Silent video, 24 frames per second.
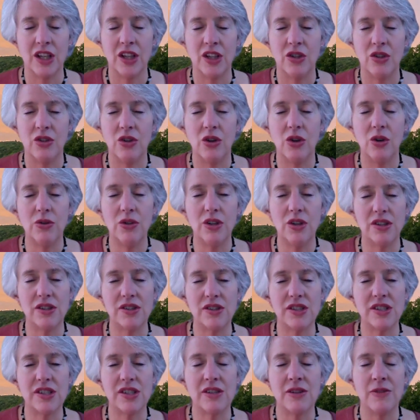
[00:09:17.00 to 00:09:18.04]

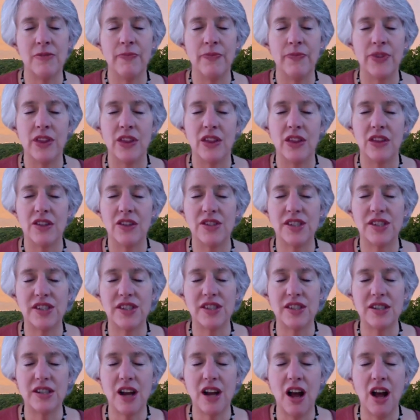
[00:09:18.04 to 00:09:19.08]
Notice the
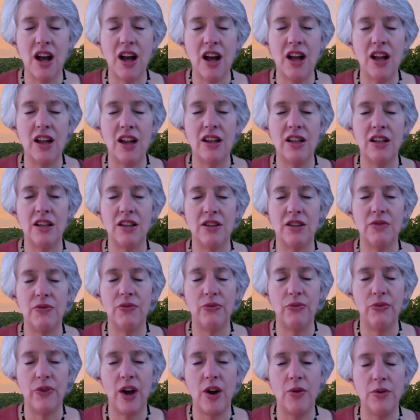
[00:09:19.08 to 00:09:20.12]
solid
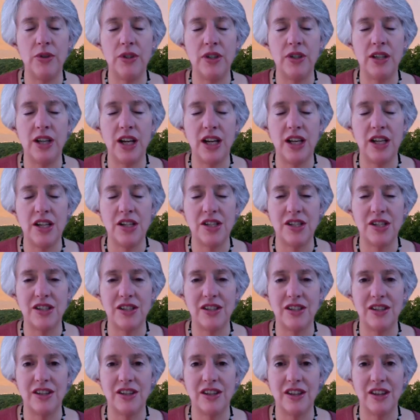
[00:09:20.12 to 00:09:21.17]

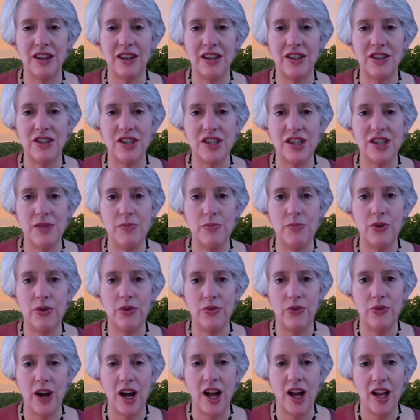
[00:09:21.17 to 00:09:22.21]
foundation that she
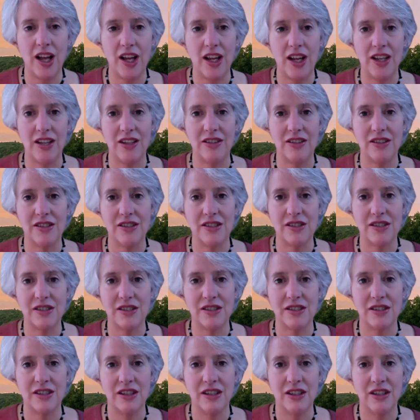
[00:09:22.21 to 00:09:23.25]
provides
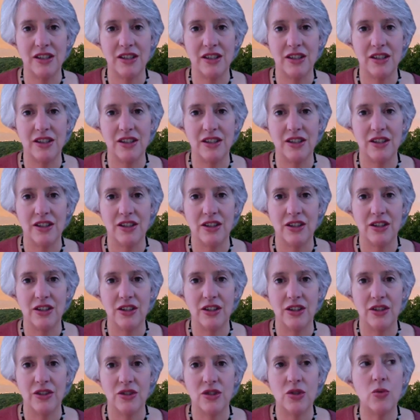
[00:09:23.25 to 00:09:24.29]

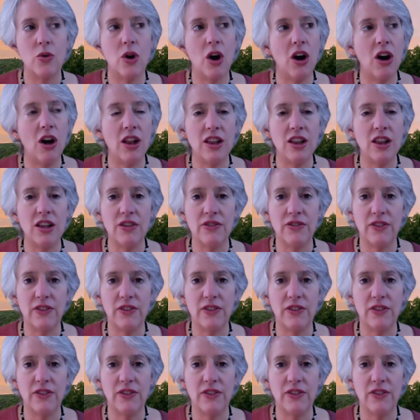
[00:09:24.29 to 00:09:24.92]
to all of